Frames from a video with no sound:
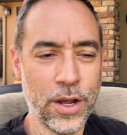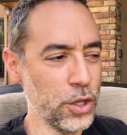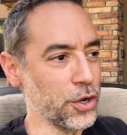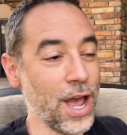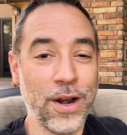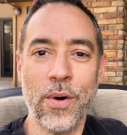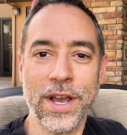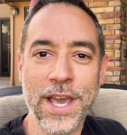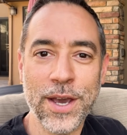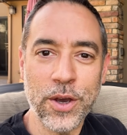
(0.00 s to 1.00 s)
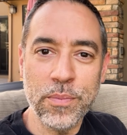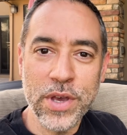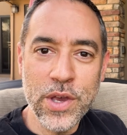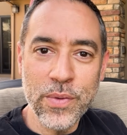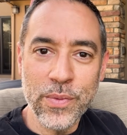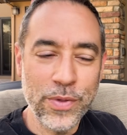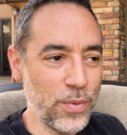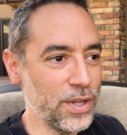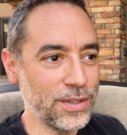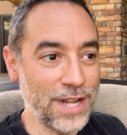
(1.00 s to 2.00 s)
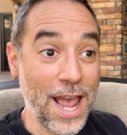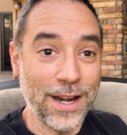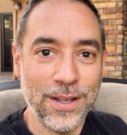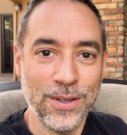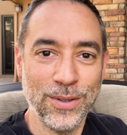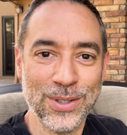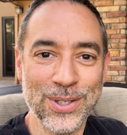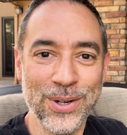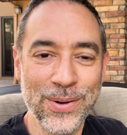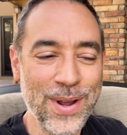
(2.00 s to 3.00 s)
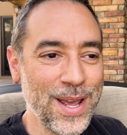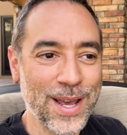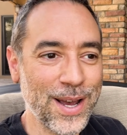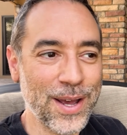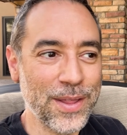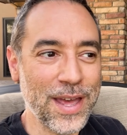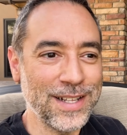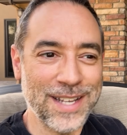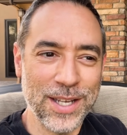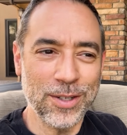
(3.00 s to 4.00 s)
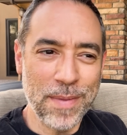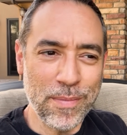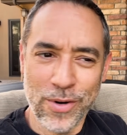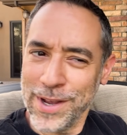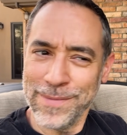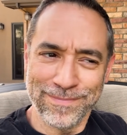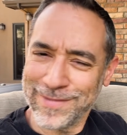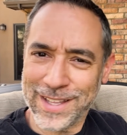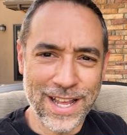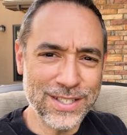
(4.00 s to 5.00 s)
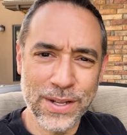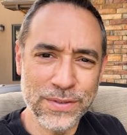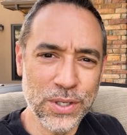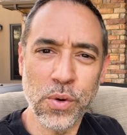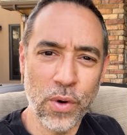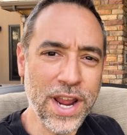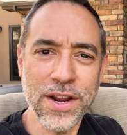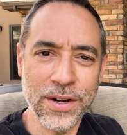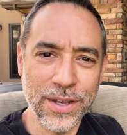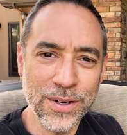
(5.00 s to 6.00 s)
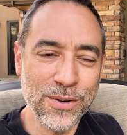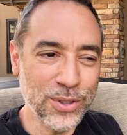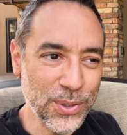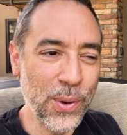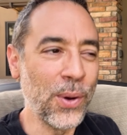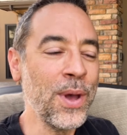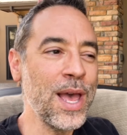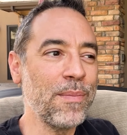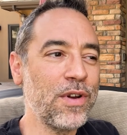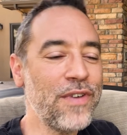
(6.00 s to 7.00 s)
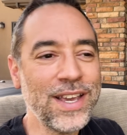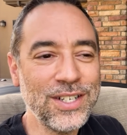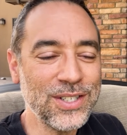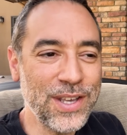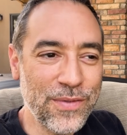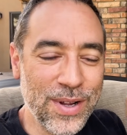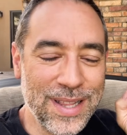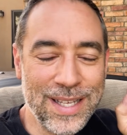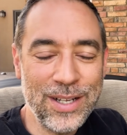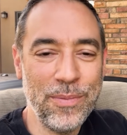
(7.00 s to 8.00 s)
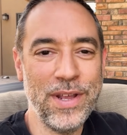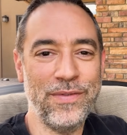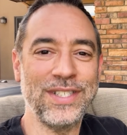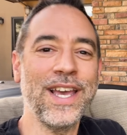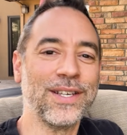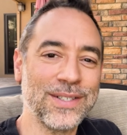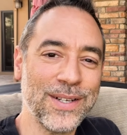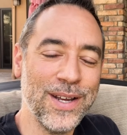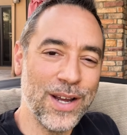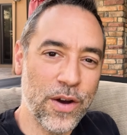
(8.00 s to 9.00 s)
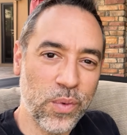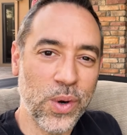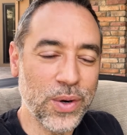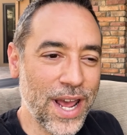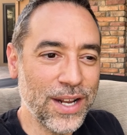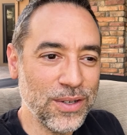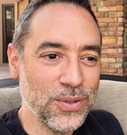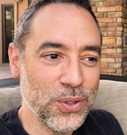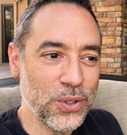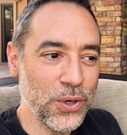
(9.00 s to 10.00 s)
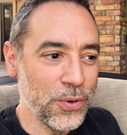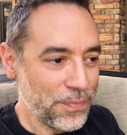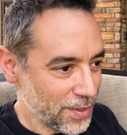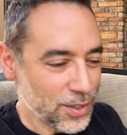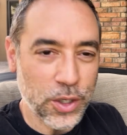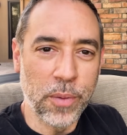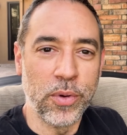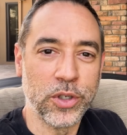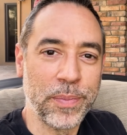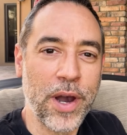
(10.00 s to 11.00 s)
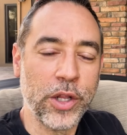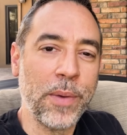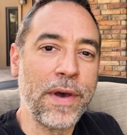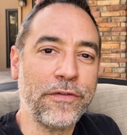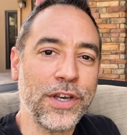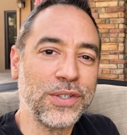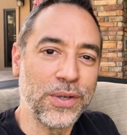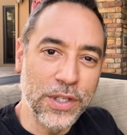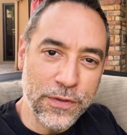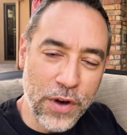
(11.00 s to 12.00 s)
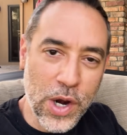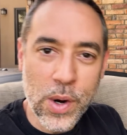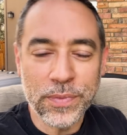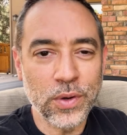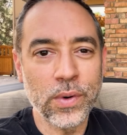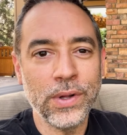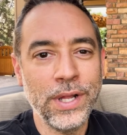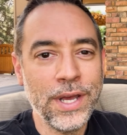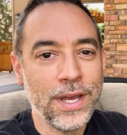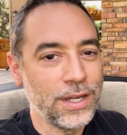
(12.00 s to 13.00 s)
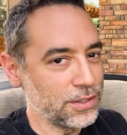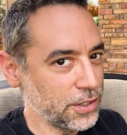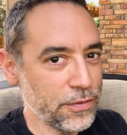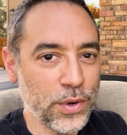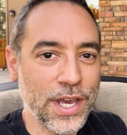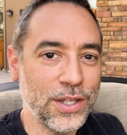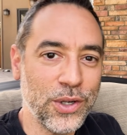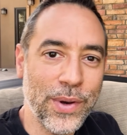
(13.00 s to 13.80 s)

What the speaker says: Now, look, I know I can't compete with what Dad used to do. That taste memory, that stuff's ingrained in your soul. But if I could just give her a little bit of a taste of what her dad used to do, it's going to put a smile on my face. So let's fire up the grill. See if we can't do